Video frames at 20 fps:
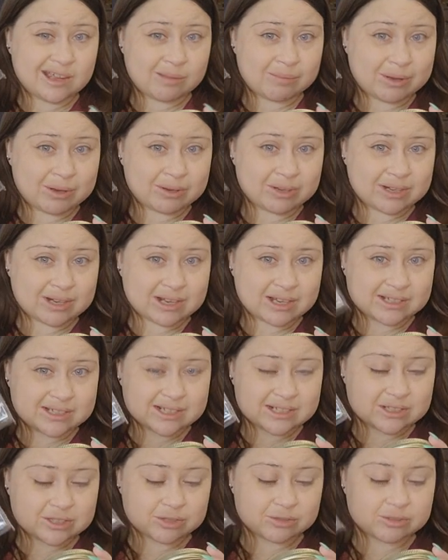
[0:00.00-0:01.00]
about it, I
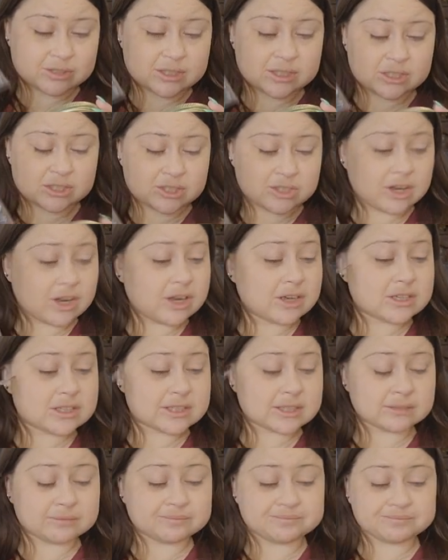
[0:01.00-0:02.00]
tend to use these
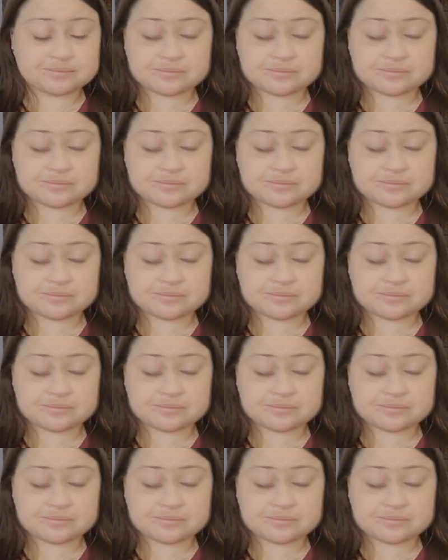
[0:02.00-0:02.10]
jars.